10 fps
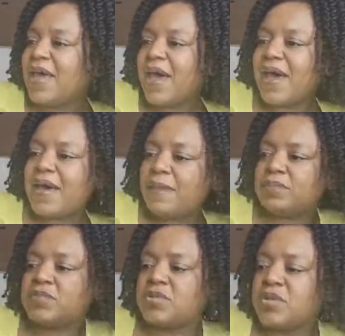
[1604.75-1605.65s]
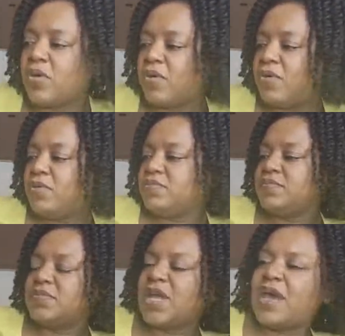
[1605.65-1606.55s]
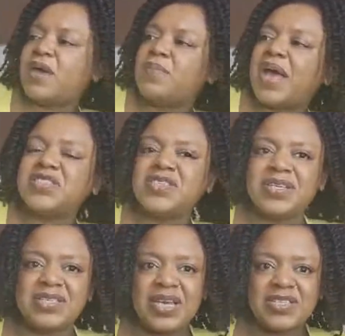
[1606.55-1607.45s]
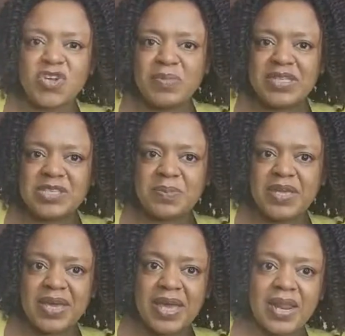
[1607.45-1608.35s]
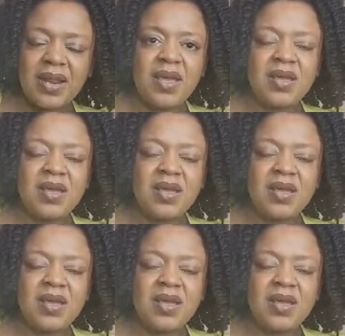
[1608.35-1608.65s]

Um, so, um, as you can see, it's Tommee Tippee again.